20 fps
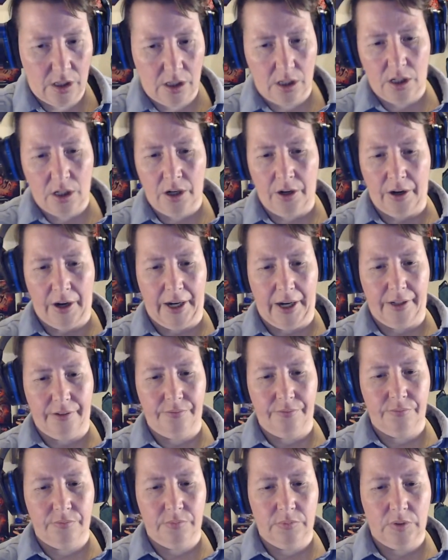Alright.
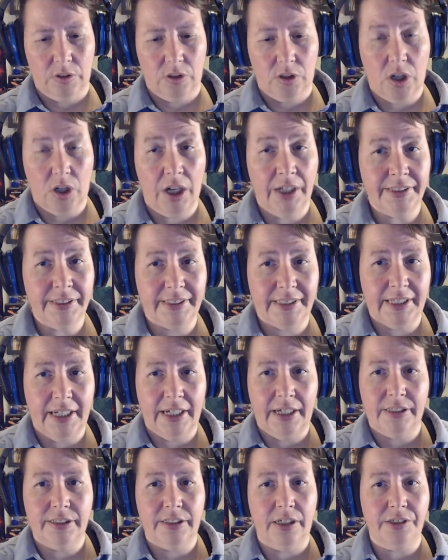Khan's
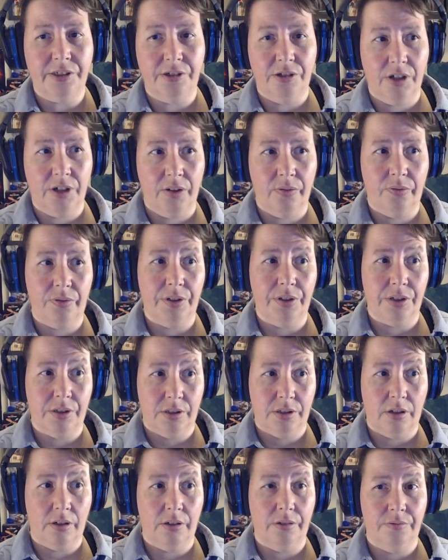dad is also looking for the
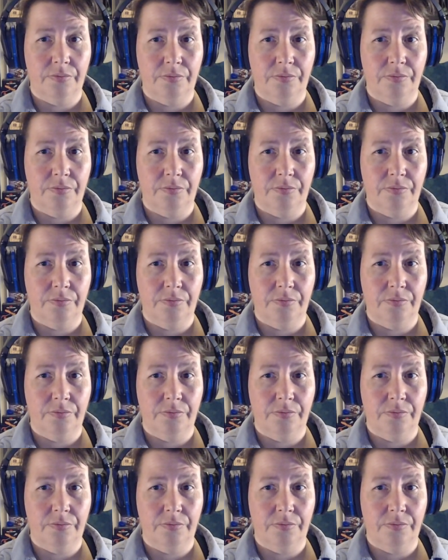star.